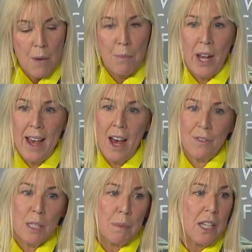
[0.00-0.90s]
But I have
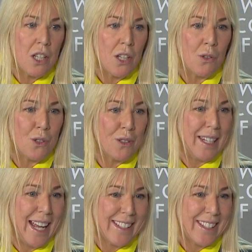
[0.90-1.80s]
to speak to you through the
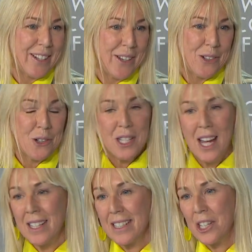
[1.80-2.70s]
lens that I
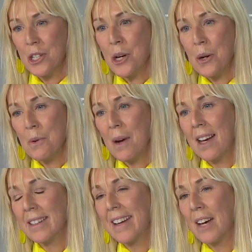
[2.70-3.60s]
understand and I know
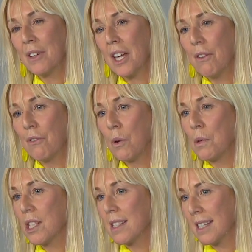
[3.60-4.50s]
and I advocate for,
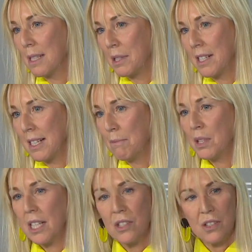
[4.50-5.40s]
which is disability. But
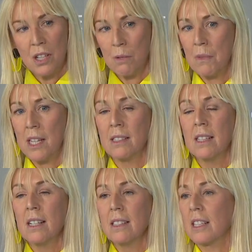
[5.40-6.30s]
it does not mean
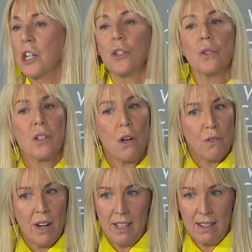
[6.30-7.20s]
that I choose it
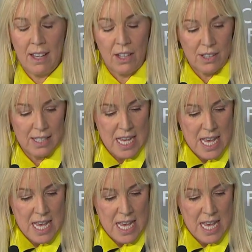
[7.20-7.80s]
over anything else.